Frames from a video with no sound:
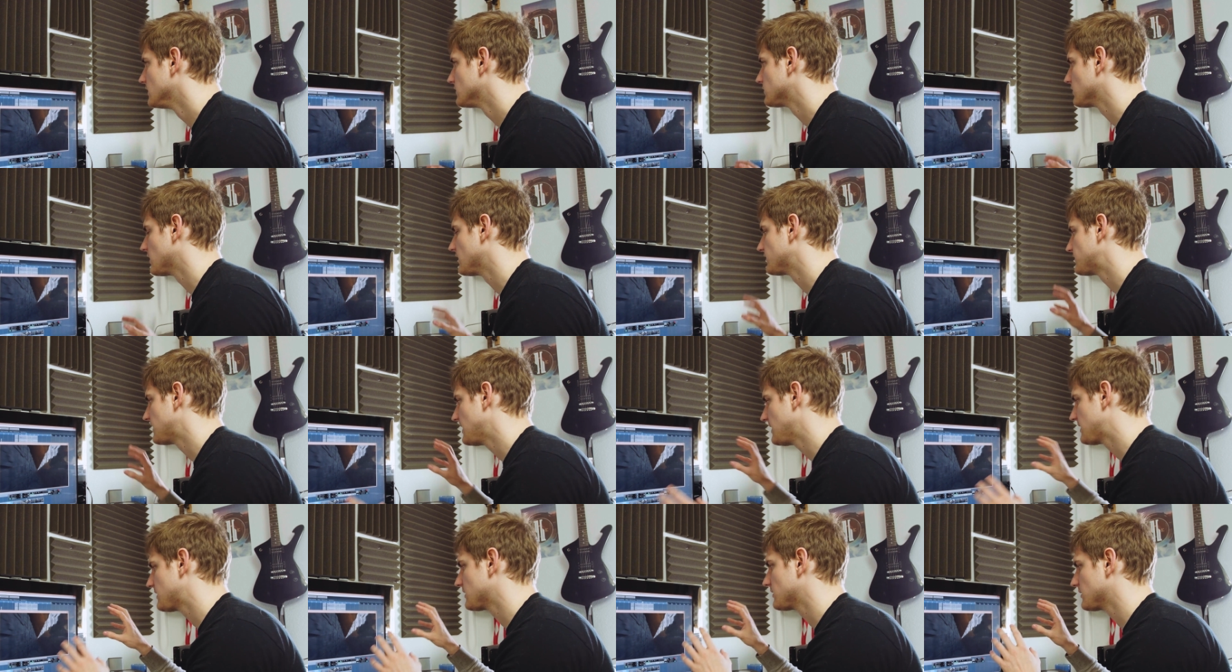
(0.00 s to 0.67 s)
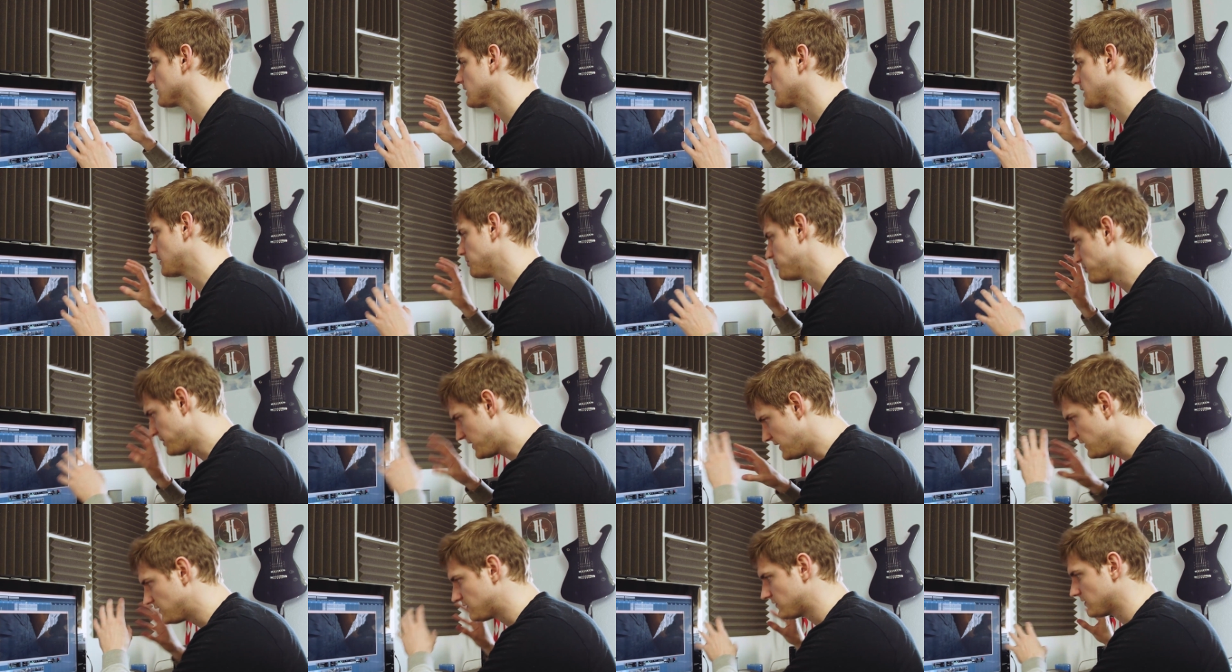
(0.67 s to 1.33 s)
So I've taken like
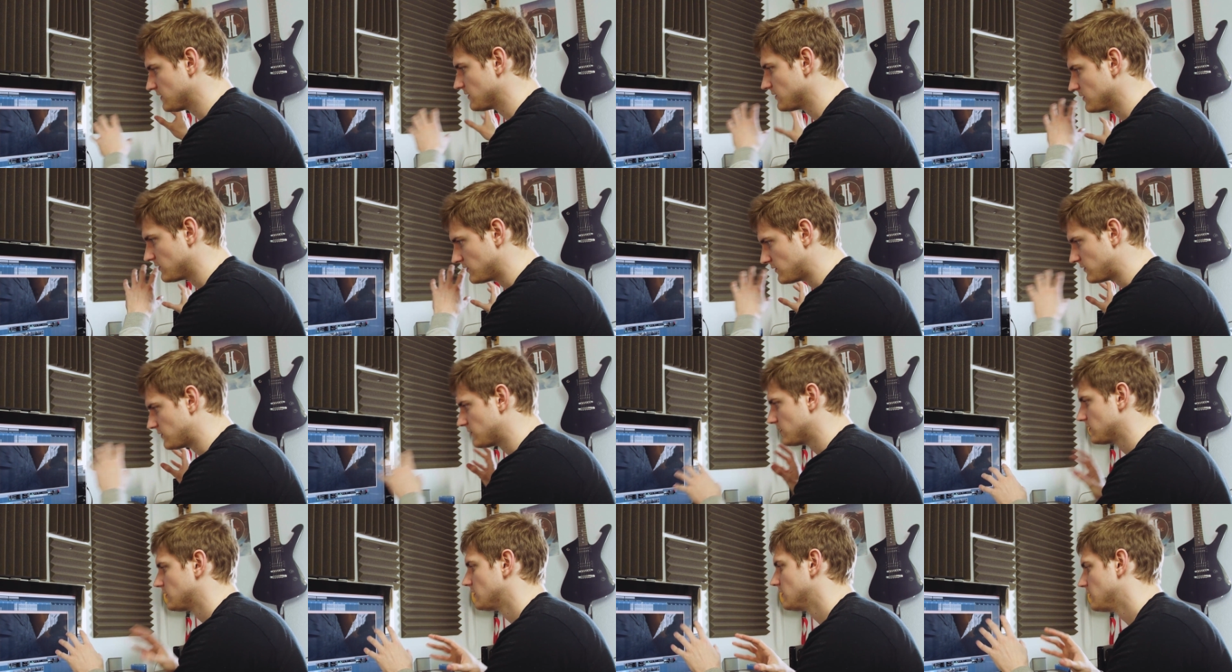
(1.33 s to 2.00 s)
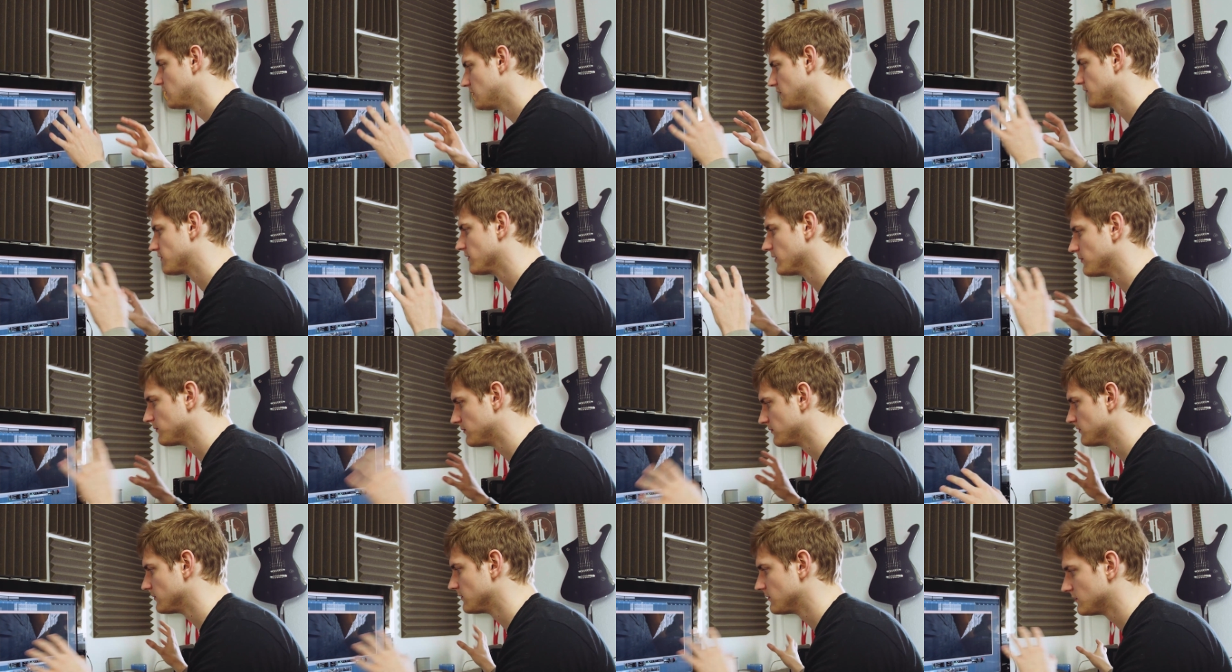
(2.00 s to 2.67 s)
pieces
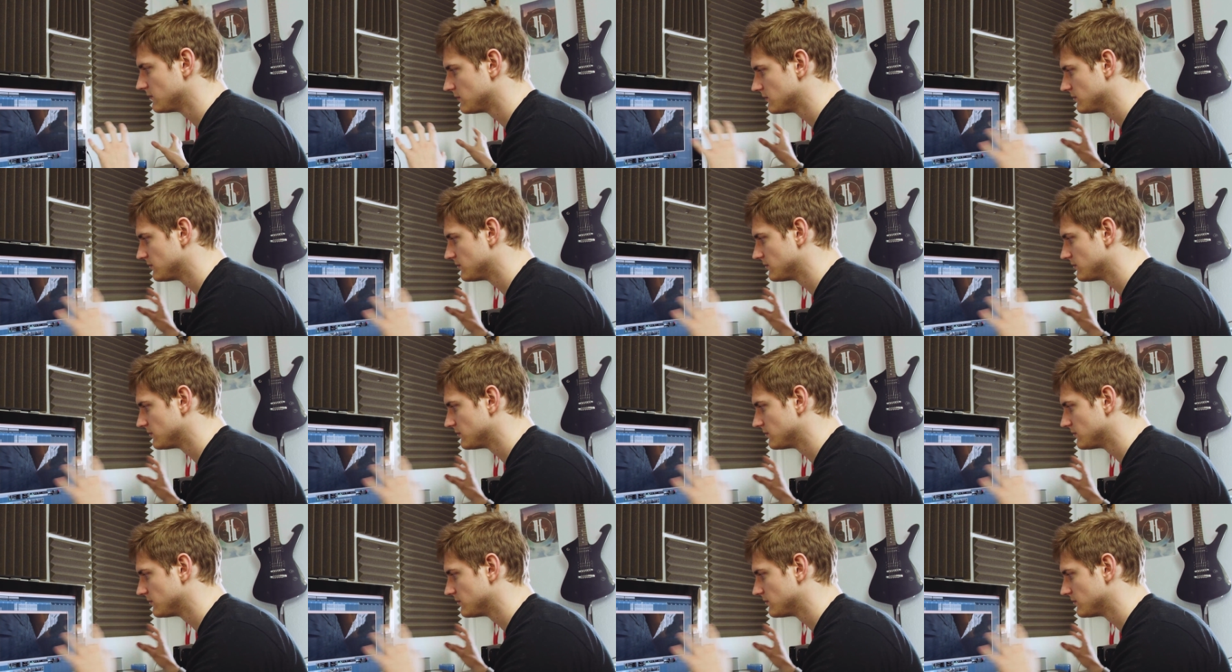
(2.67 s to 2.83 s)
from